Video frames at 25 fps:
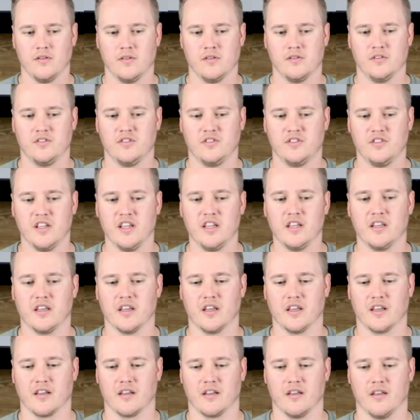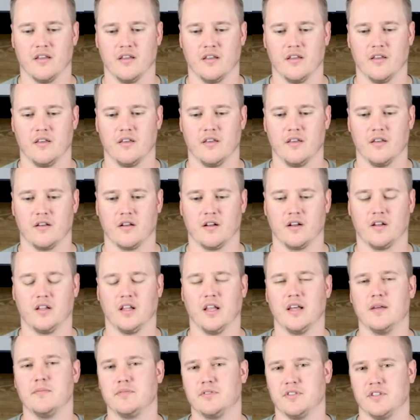seeking
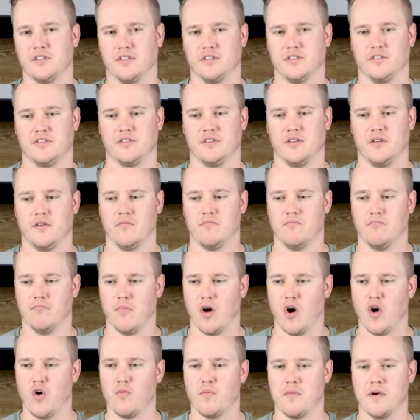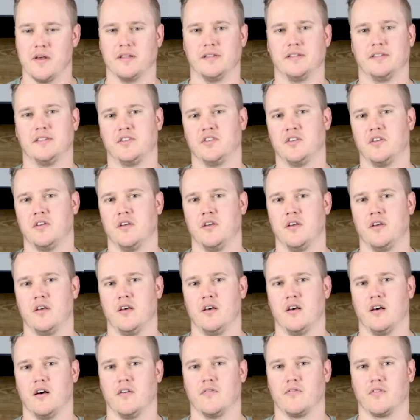glimpses, moments
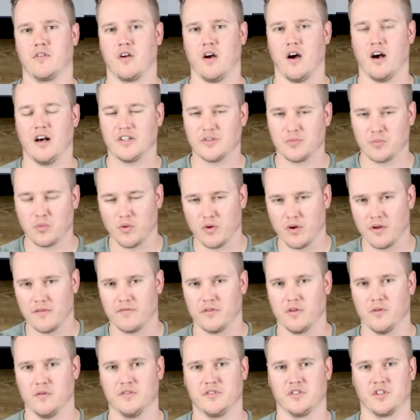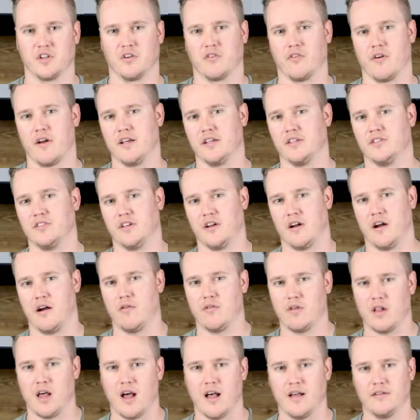of gospel influence and grace in
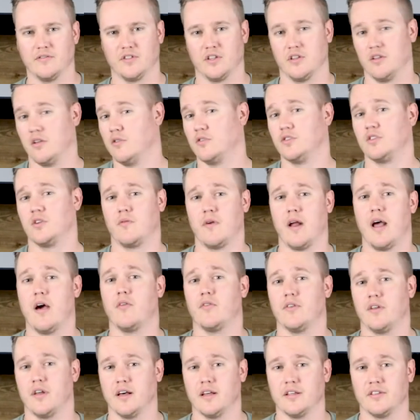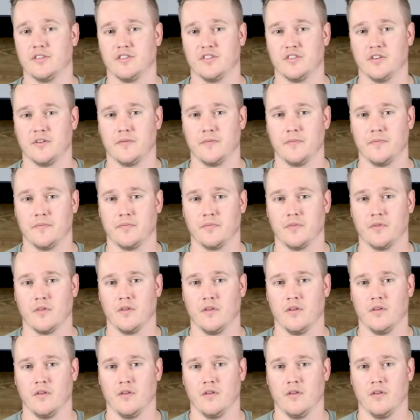our lives and those around us,
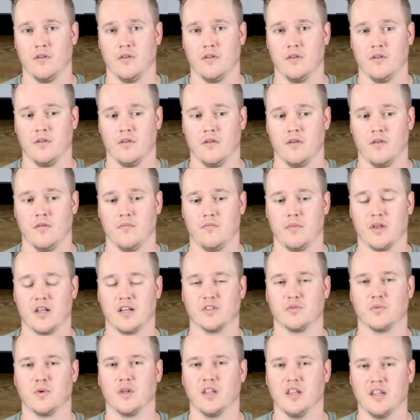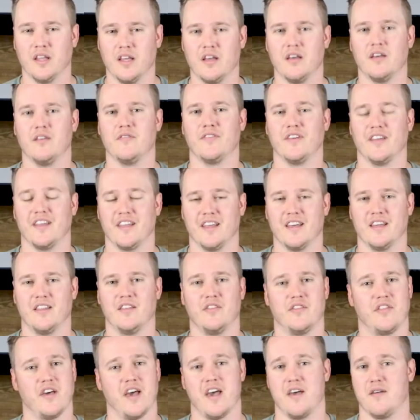because we live
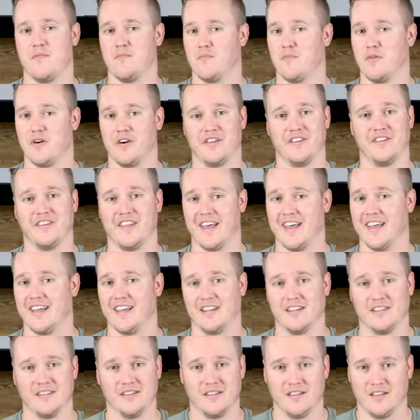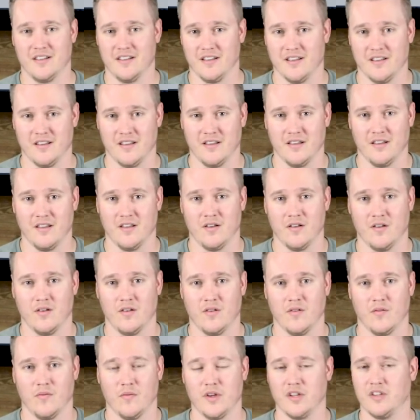in that mundane.
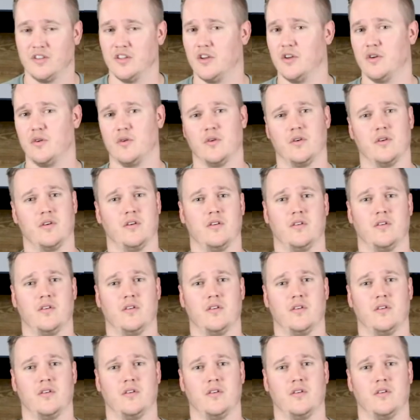We do.